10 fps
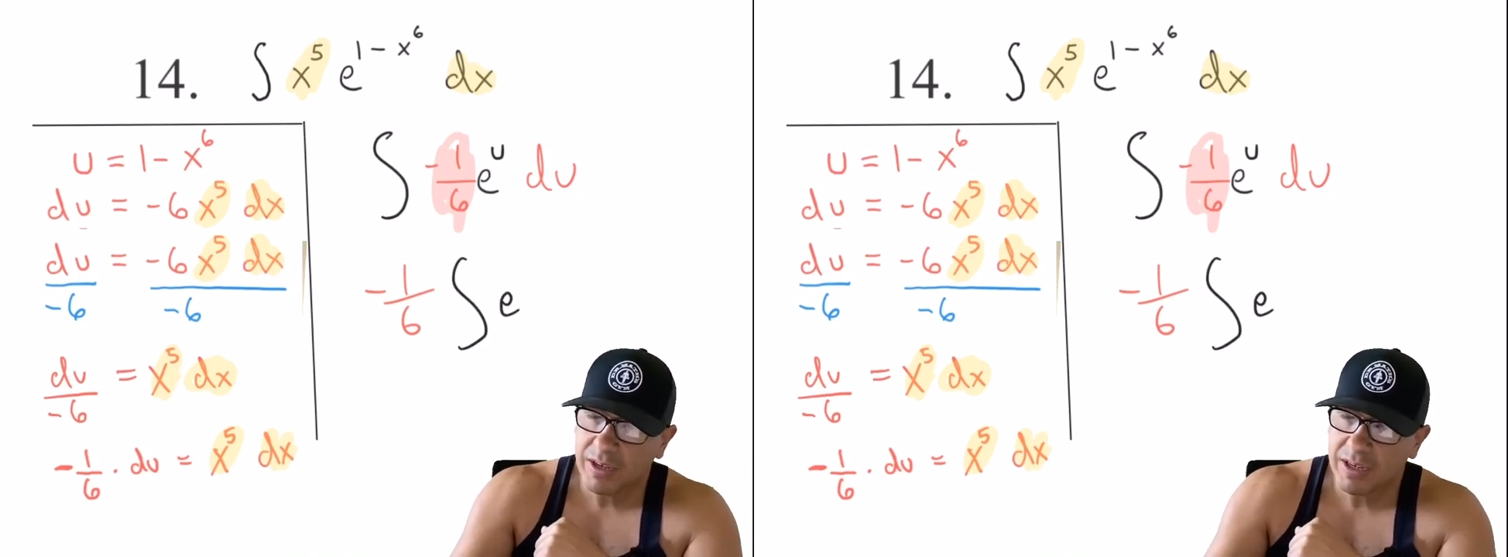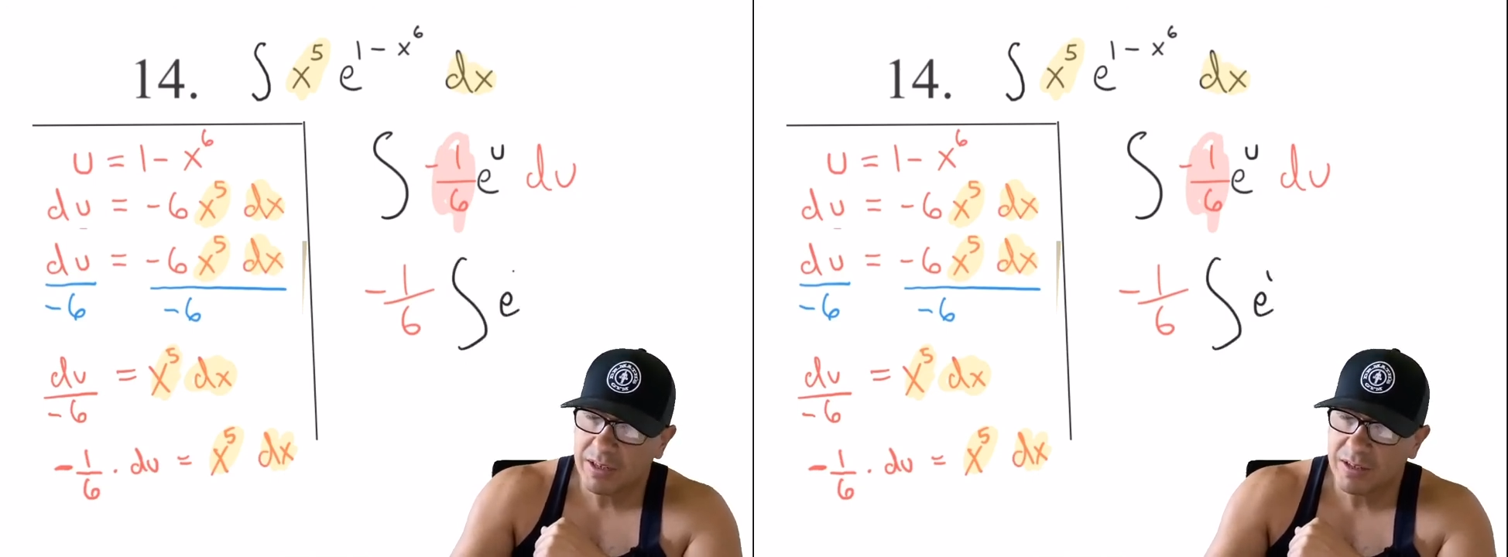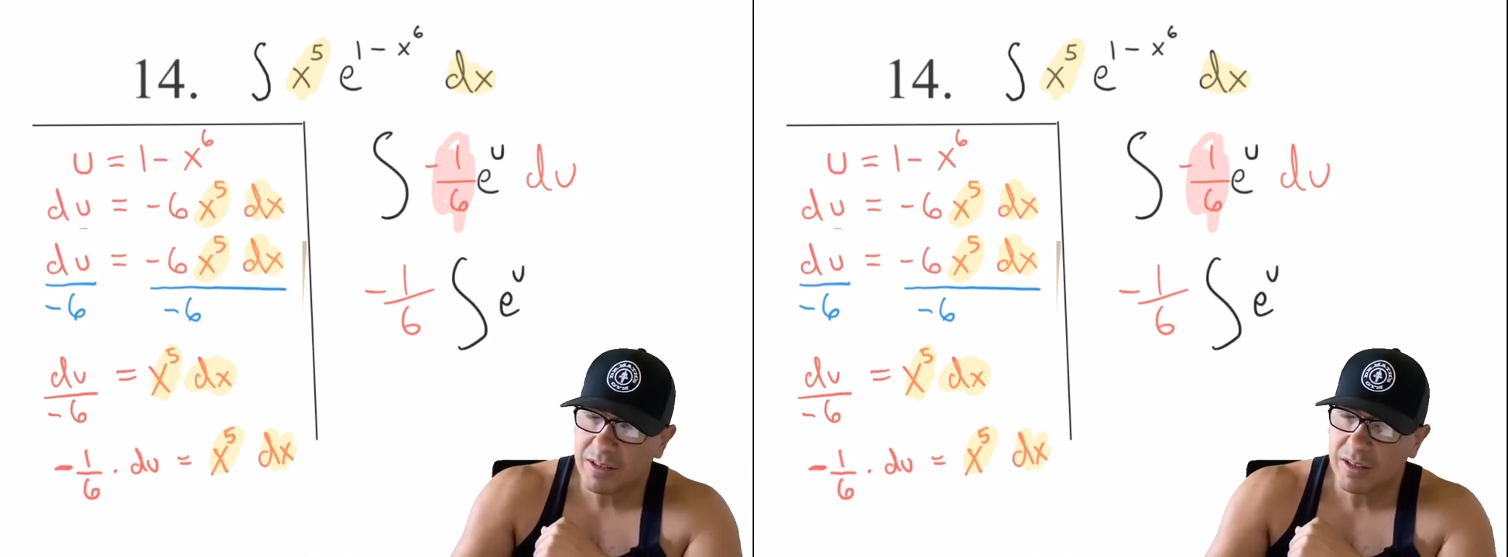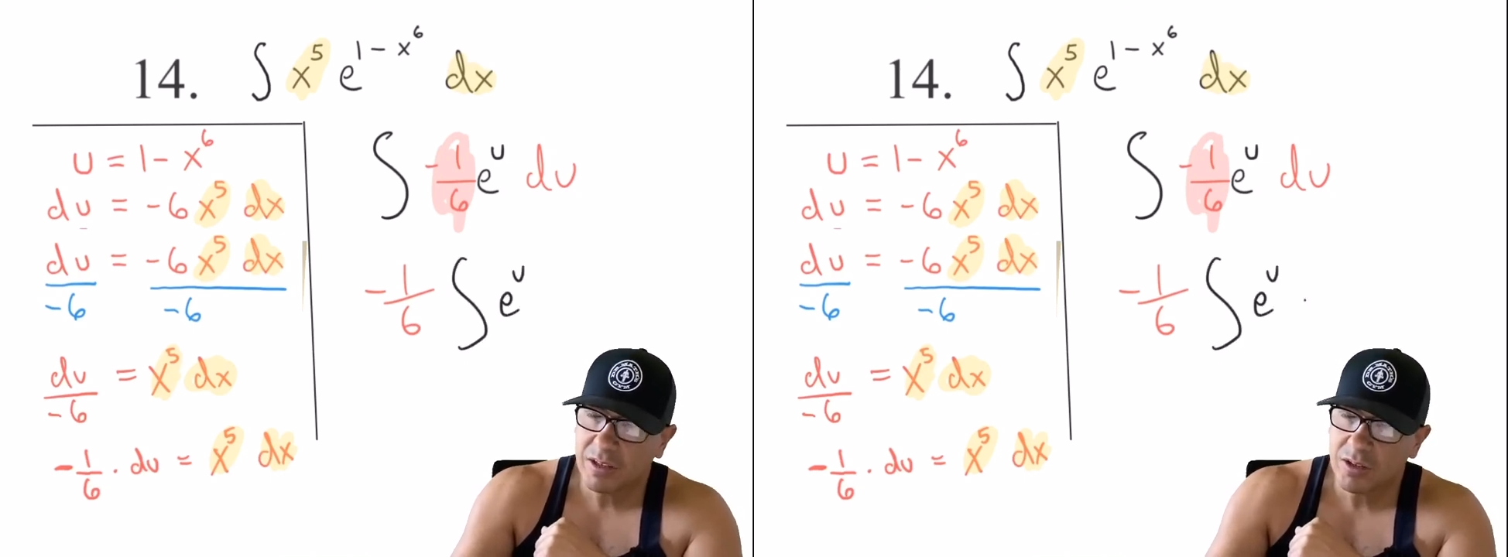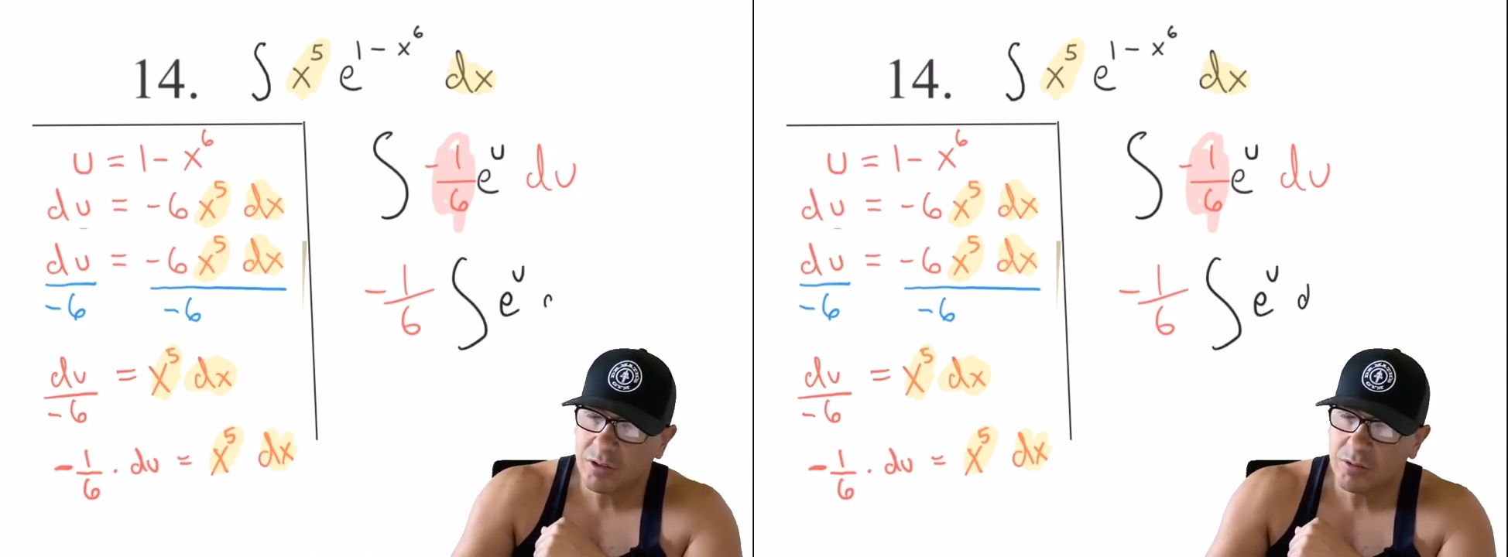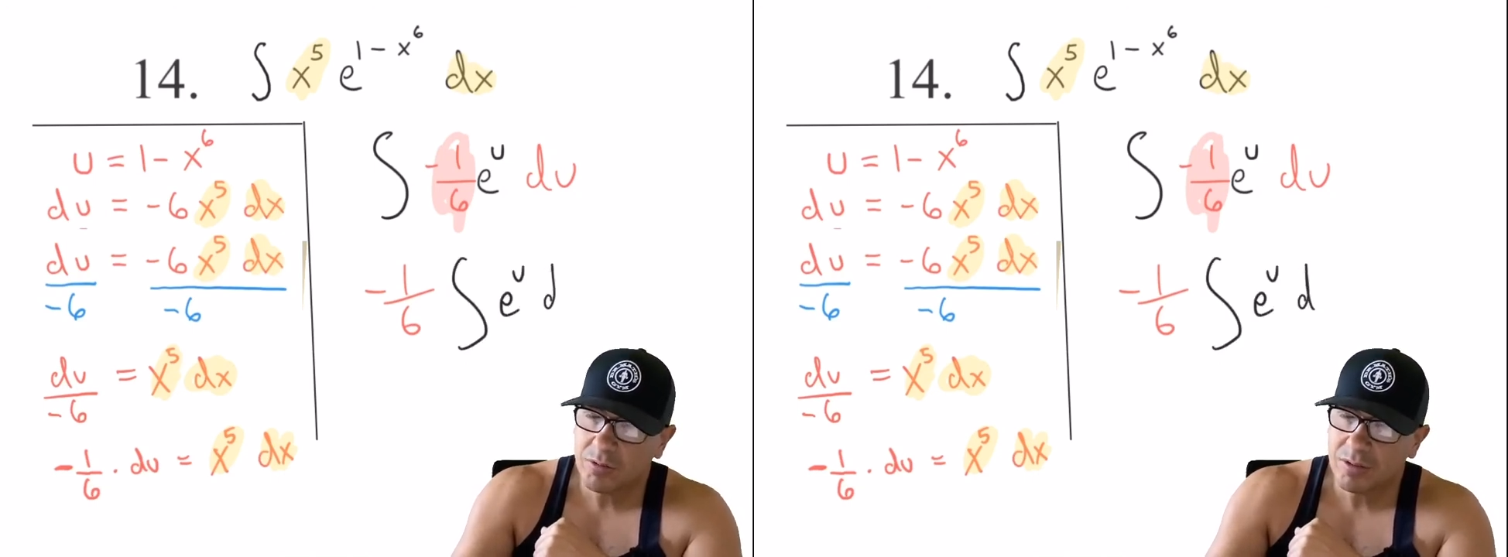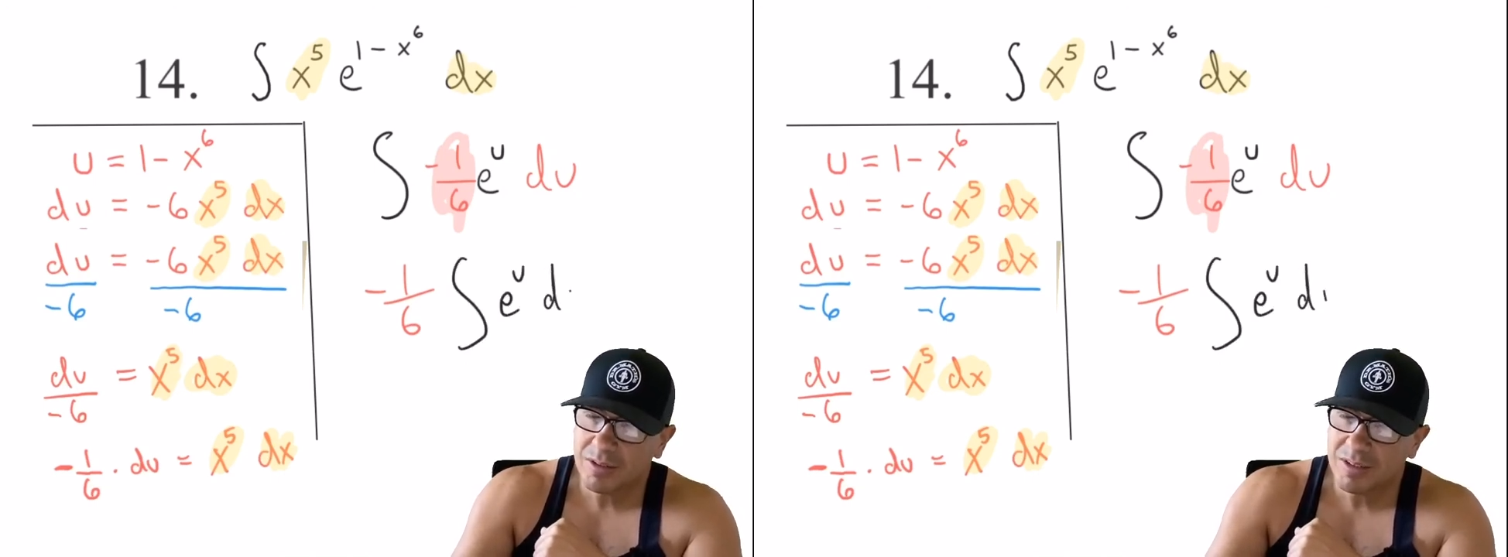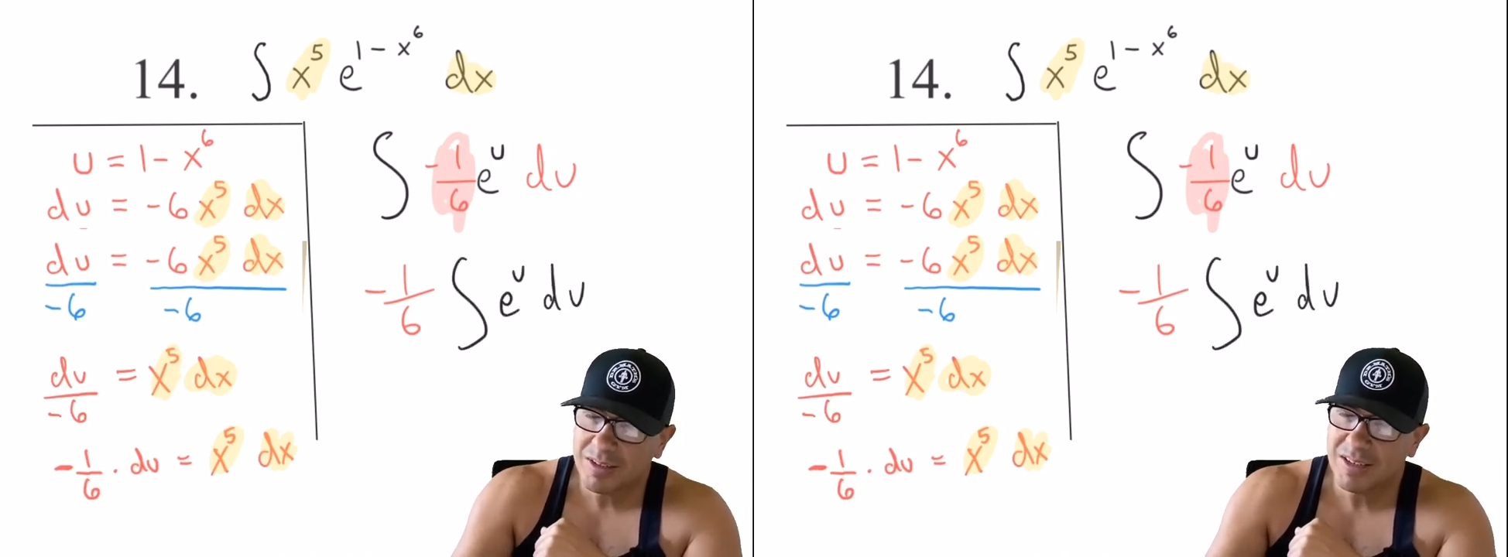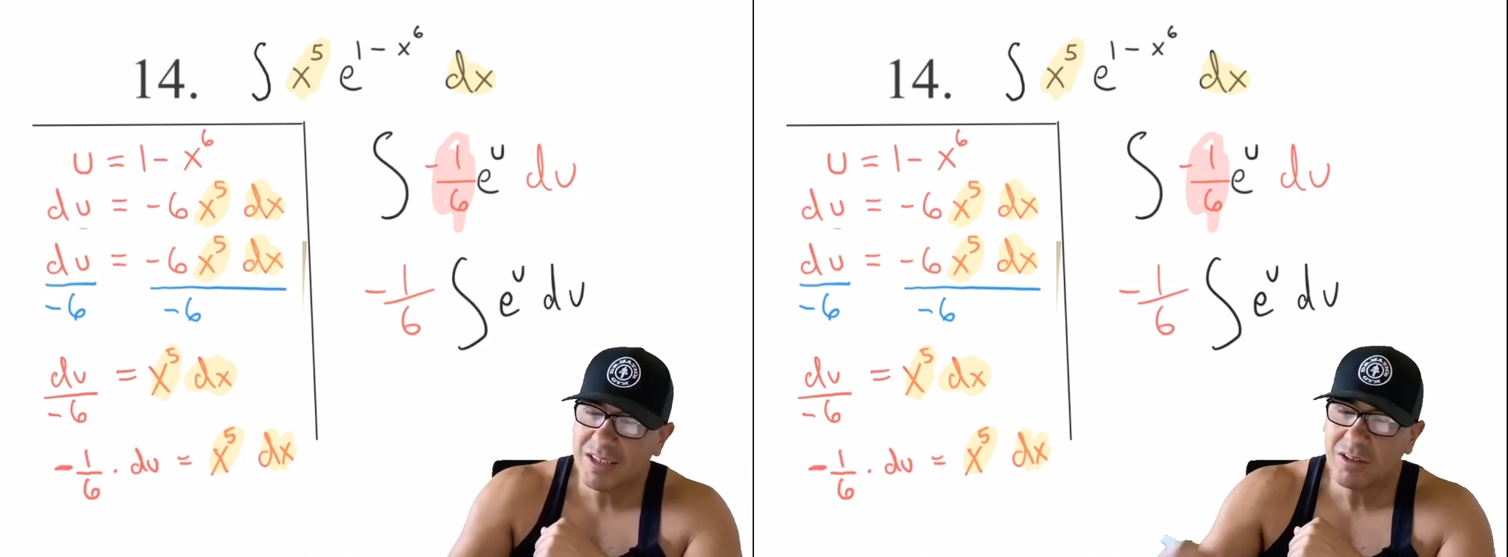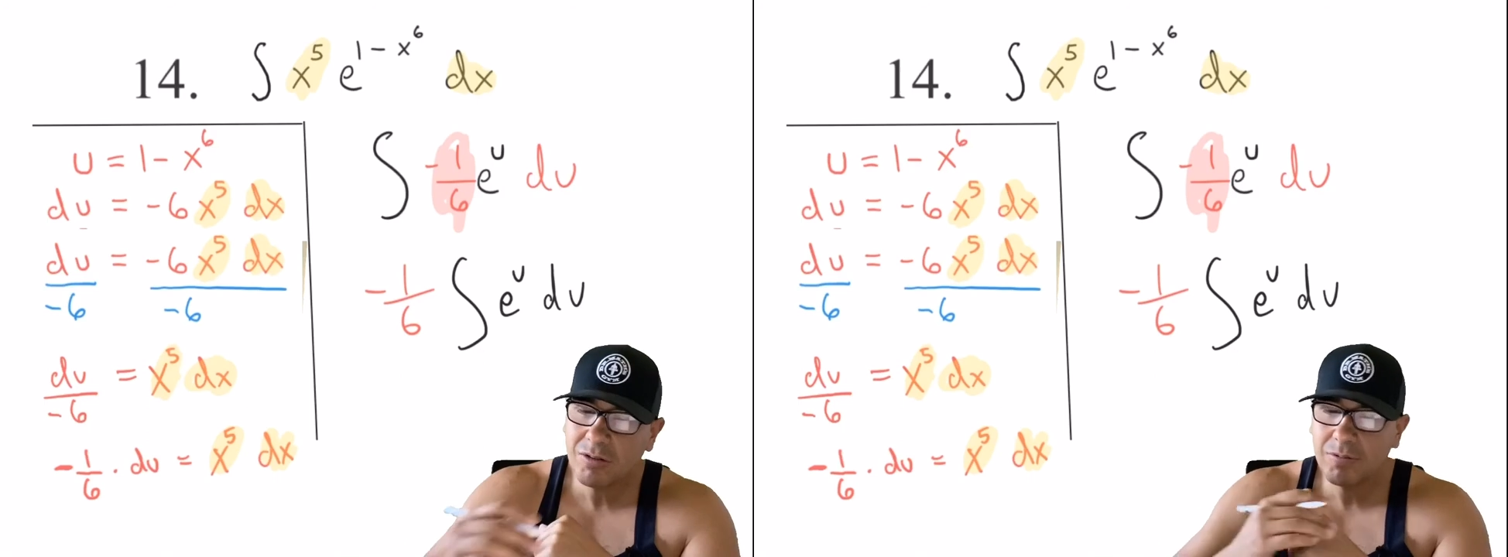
e to the u du,